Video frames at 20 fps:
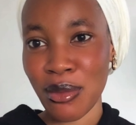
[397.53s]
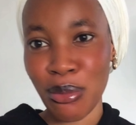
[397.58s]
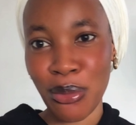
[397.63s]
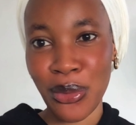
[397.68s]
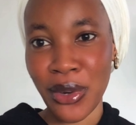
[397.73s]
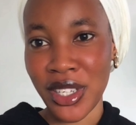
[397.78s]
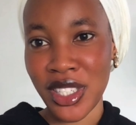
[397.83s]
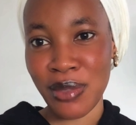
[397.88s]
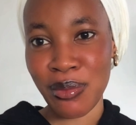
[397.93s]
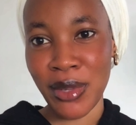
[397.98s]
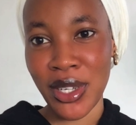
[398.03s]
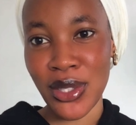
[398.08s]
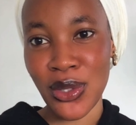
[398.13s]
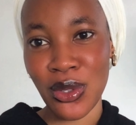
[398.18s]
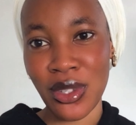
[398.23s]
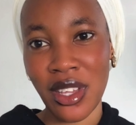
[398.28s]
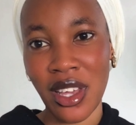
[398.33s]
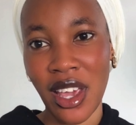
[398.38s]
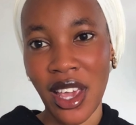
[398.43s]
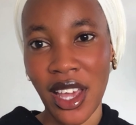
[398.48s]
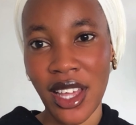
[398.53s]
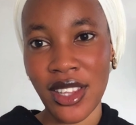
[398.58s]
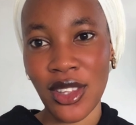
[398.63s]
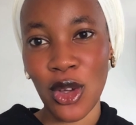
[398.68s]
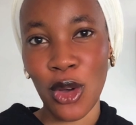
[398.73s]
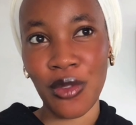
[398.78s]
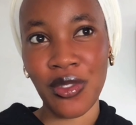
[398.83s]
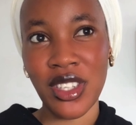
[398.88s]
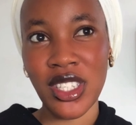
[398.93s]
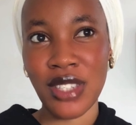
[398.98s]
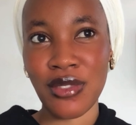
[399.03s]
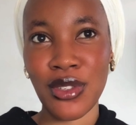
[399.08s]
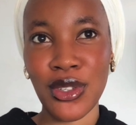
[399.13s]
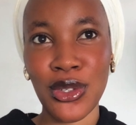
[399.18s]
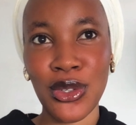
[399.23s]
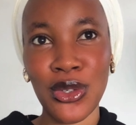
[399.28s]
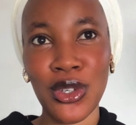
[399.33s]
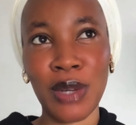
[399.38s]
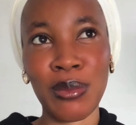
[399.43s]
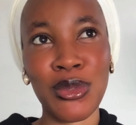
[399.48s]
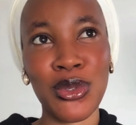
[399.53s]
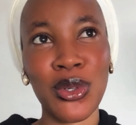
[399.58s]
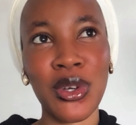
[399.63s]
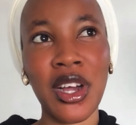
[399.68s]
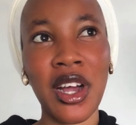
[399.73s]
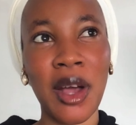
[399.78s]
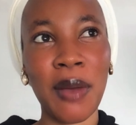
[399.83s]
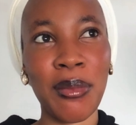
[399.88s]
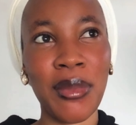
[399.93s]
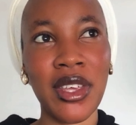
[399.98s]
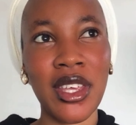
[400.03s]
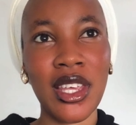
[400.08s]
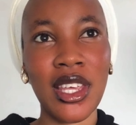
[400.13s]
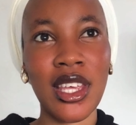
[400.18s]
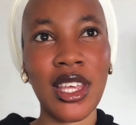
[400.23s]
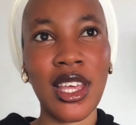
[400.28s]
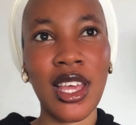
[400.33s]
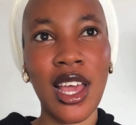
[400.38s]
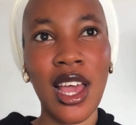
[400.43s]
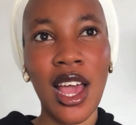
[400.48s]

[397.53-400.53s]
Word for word: brings me to the end of this video i'm so happy